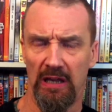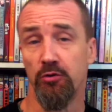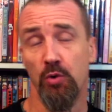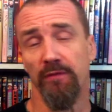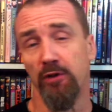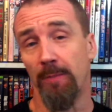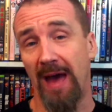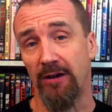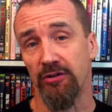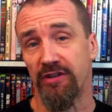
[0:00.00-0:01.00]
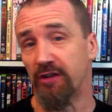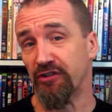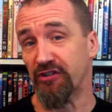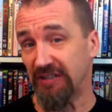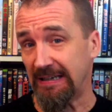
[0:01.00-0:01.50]
In Trivial Matters, there's
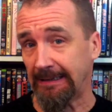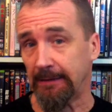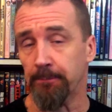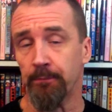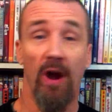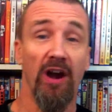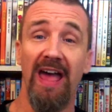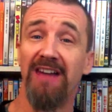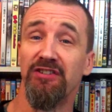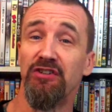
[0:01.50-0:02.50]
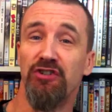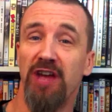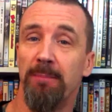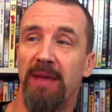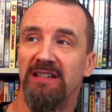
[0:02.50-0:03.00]
a scene where Edison
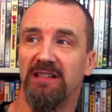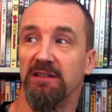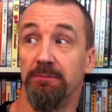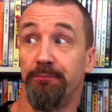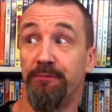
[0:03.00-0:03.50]
Chen makes a